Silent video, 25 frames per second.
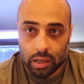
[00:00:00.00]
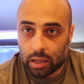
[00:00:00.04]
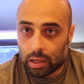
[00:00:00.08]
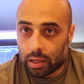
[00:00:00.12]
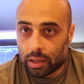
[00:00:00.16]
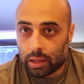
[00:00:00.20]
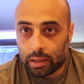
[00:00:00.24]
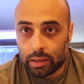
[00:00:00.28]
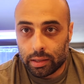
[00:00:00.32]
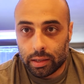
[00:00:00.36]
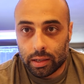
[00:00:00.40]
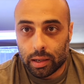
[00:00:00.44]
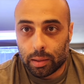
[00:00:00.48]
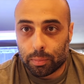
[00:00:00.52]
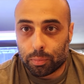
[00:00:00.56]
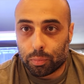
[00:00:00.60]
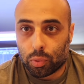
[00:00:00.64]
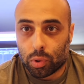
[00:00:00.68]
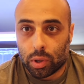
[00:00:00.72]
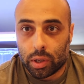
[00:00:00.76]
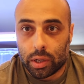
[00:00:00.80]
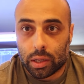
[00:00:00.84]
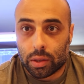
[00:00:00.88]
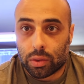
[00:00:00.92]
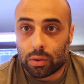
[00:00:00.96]
I ended up
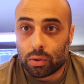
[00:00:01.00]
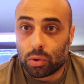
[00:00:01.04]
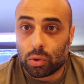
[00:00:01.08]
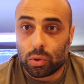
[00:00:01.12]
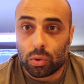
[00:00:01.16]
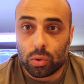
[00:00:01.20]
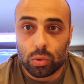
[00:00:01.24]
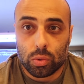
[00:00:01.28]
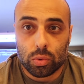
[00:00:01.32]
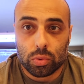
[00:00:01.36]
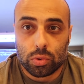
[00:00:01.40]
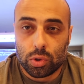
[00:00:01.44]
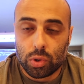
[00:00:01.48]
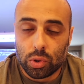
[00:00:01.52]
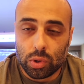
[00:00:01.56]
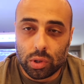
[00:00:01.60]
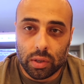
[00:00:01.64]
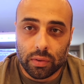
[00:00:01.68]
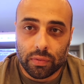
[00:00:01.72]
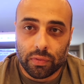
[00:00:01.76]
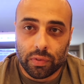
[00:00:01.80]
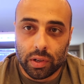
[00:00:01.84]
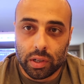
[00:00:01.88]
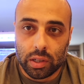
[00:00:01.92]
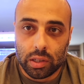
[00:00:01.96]
running through 2
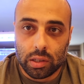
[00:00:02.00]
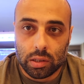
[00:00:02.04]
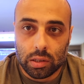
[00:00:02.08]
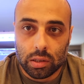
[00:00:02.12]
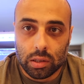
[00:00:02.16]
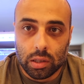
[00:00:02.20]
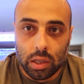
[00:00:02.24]
different